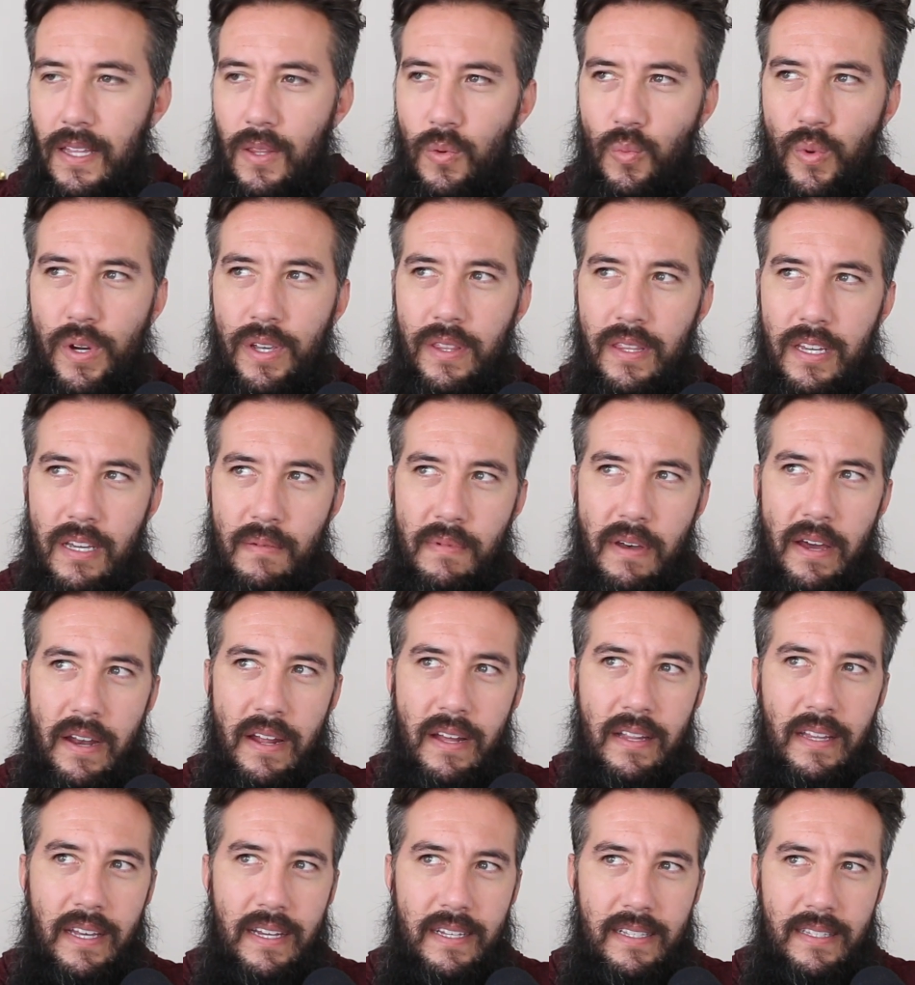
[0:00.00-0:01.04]
The weird thing about
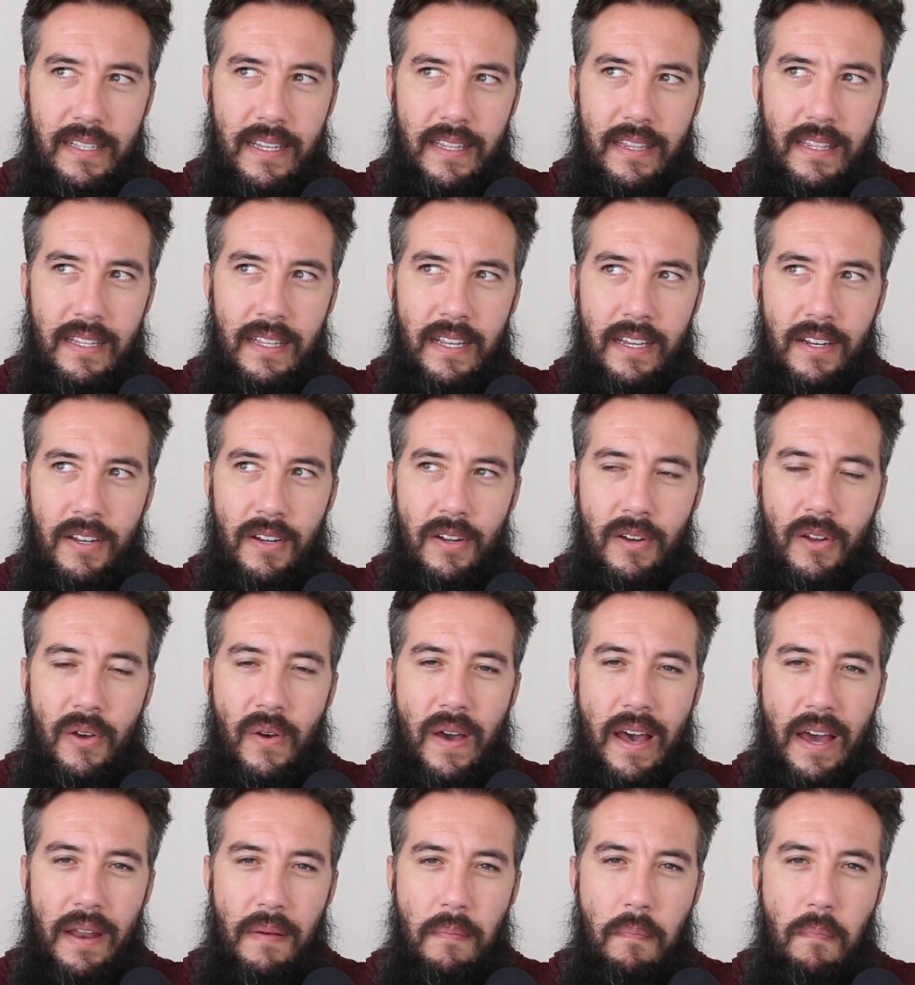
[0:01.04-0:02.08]
LA is that they don't
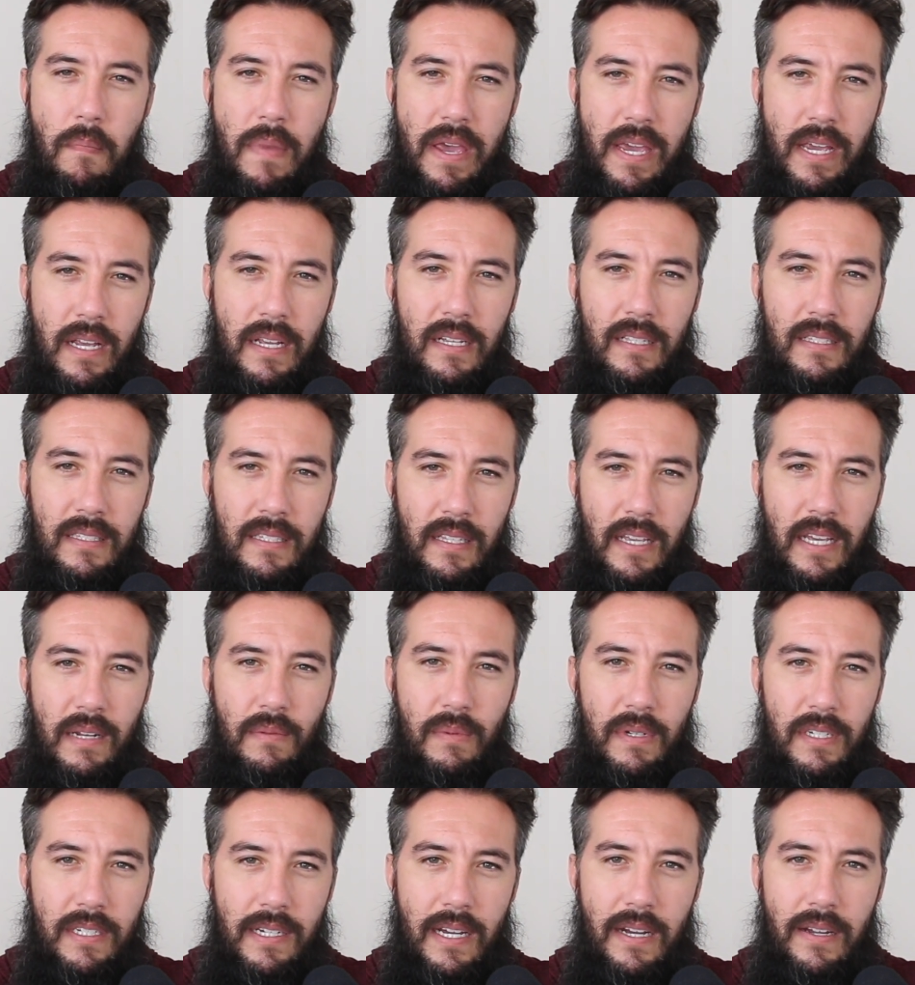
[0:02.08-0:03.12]
know how to make a
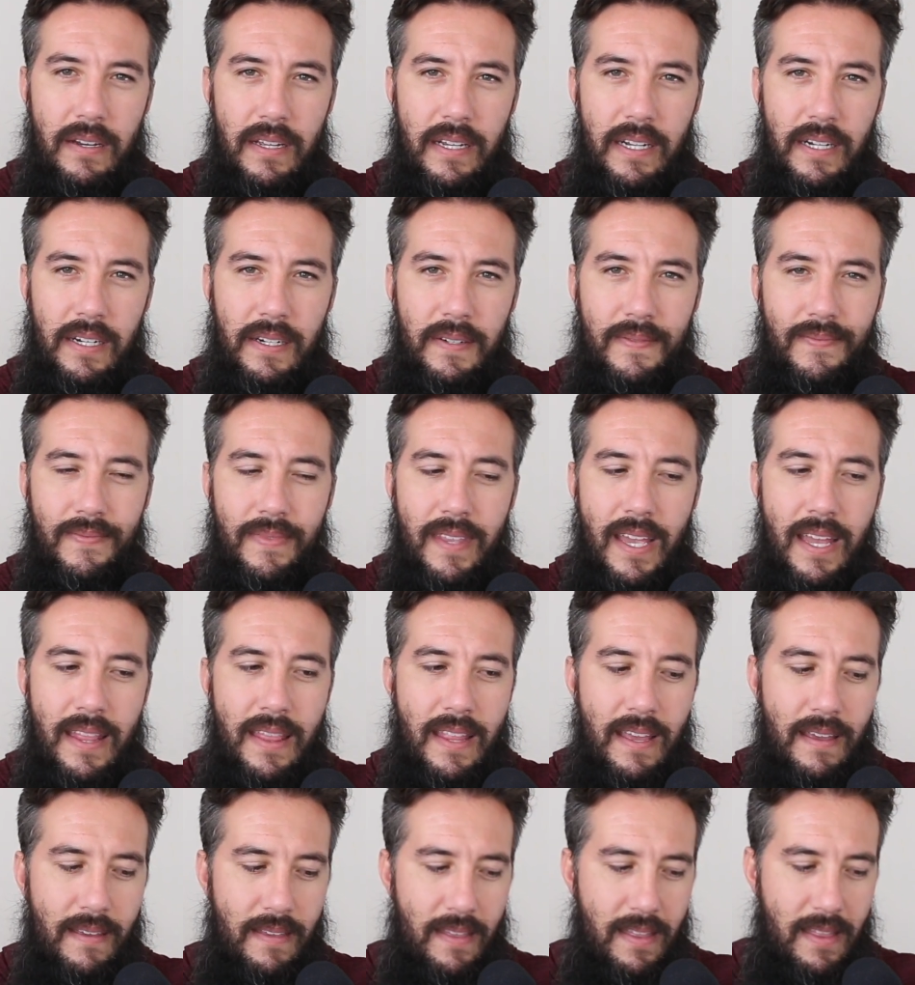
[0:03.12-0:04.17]
sandwich out here. And